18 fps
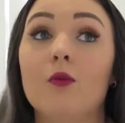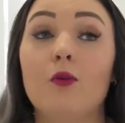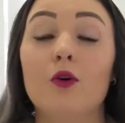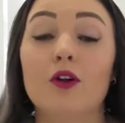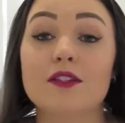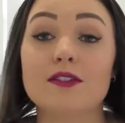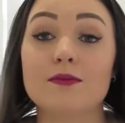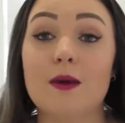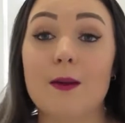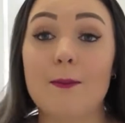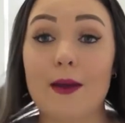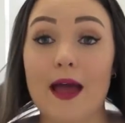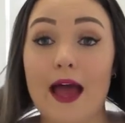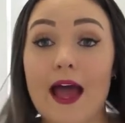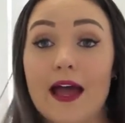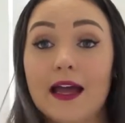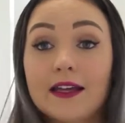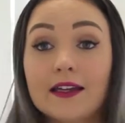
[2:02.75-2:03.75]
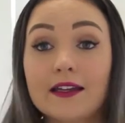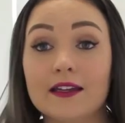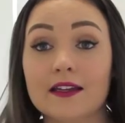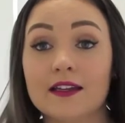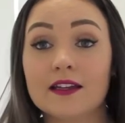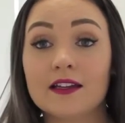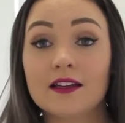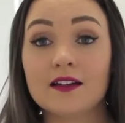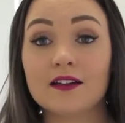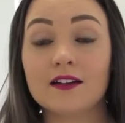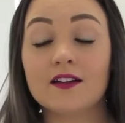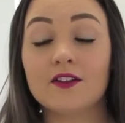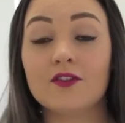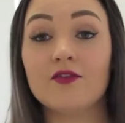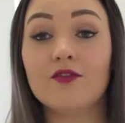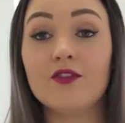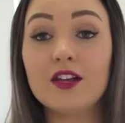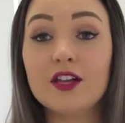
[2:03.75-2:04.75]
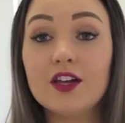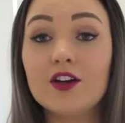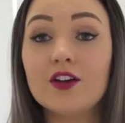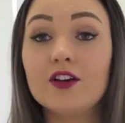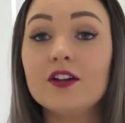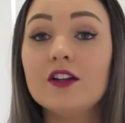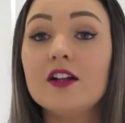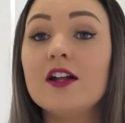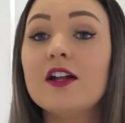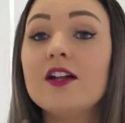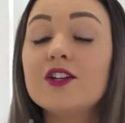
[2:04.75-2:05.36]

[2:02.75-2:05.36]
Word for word: what's in my bag video.